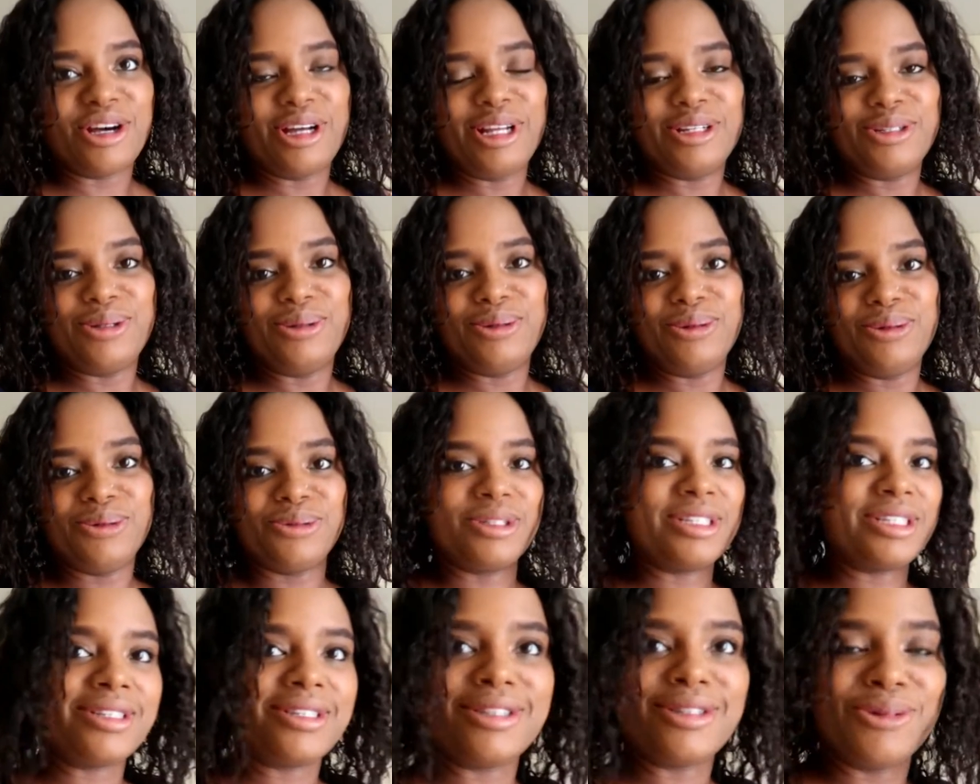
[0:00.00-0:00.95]
how it
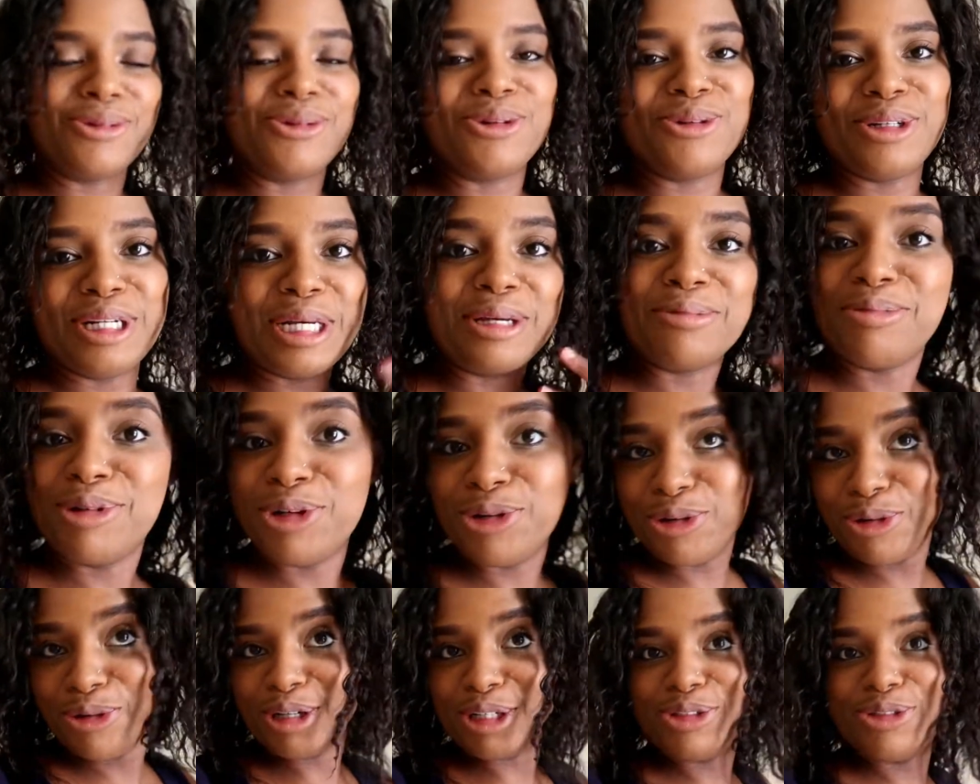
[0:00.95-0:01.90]
looks. So let me
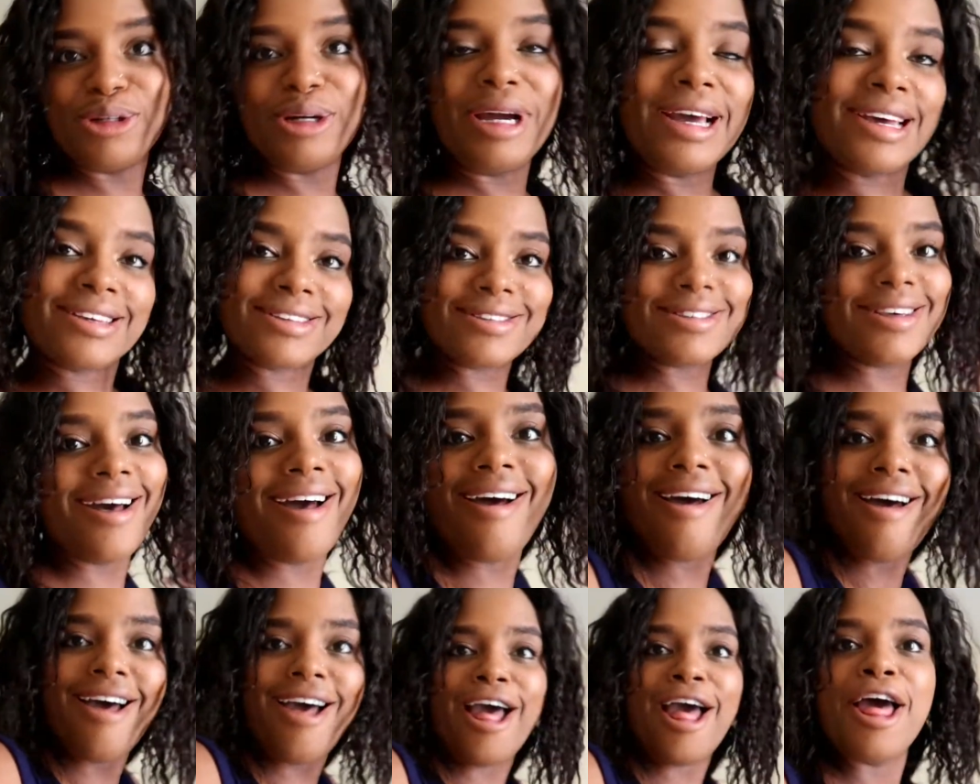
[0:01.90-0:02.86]
know what you guys
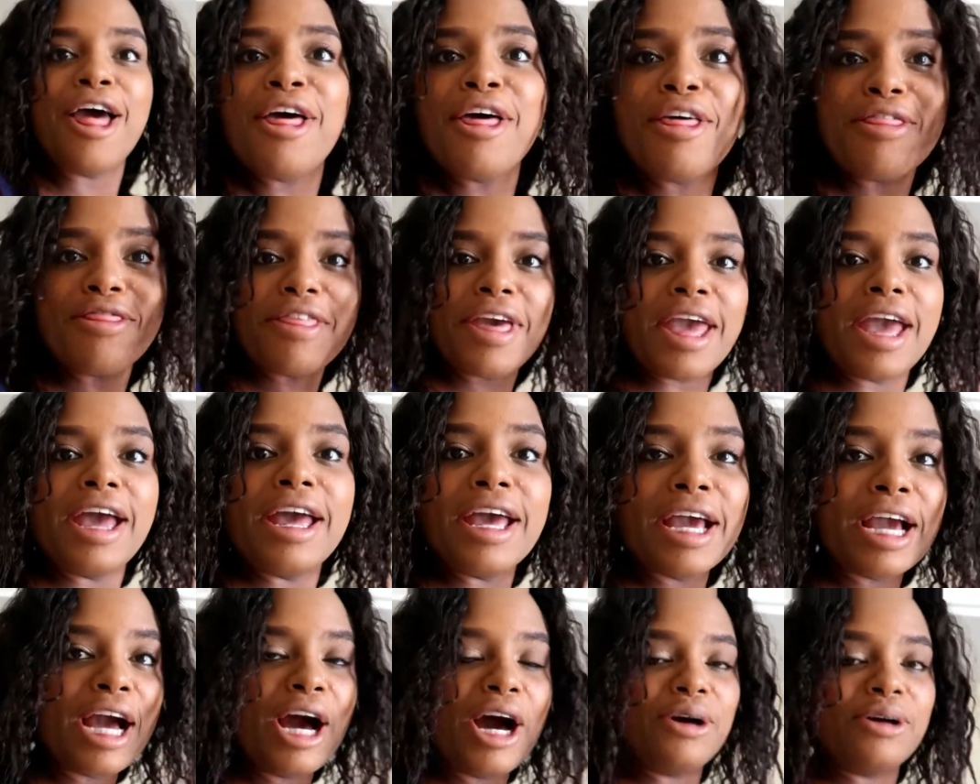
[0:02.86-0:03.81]
think.